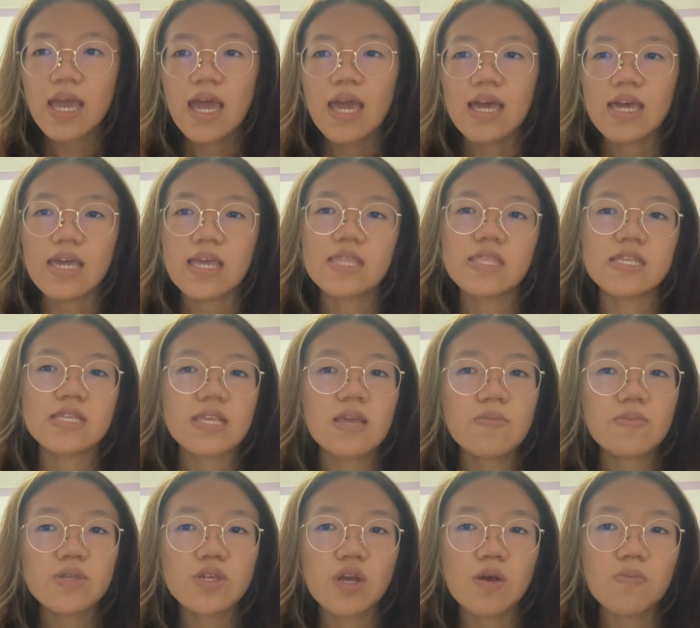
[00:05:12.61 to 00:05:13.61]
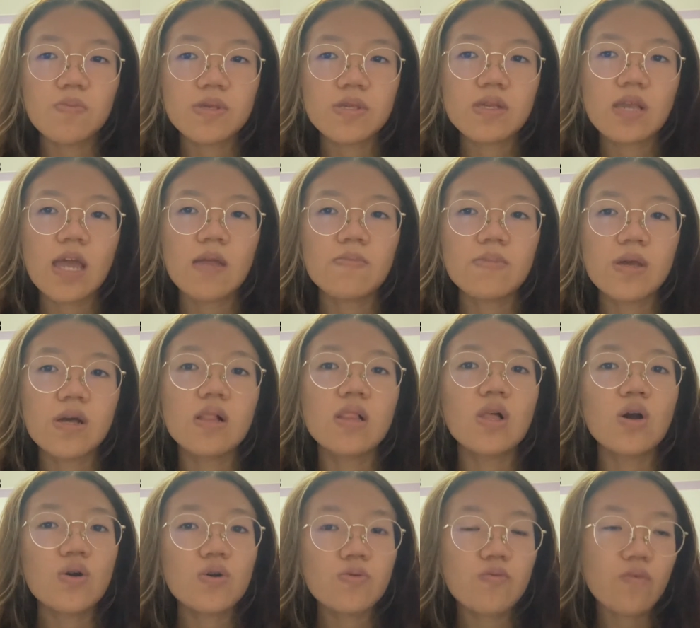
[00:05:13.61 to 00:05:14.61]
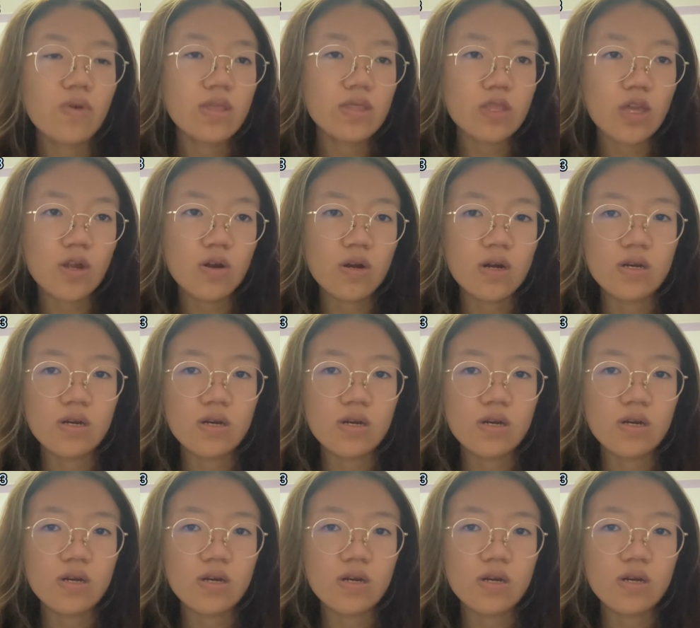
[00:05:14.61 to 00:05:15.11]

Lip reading: in the same jobs can be allowed when there